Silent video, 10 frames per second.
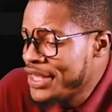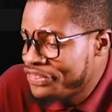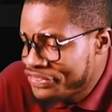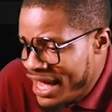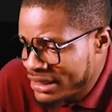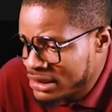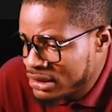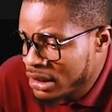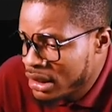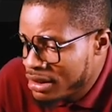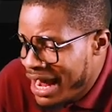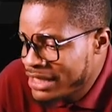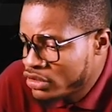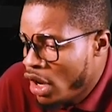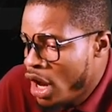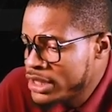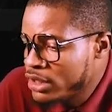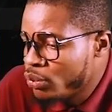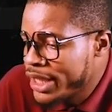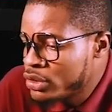methane, right, all
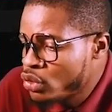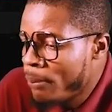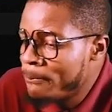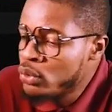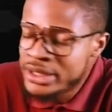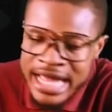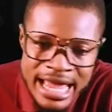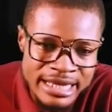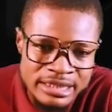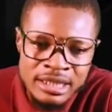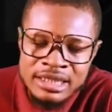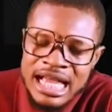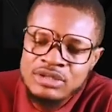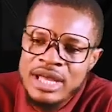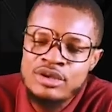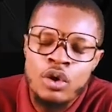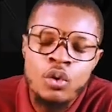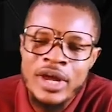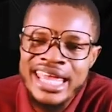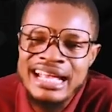the way to butane. That's why you're
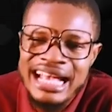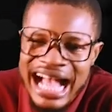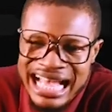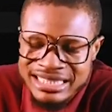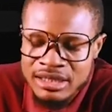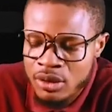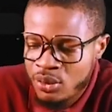cooking gas.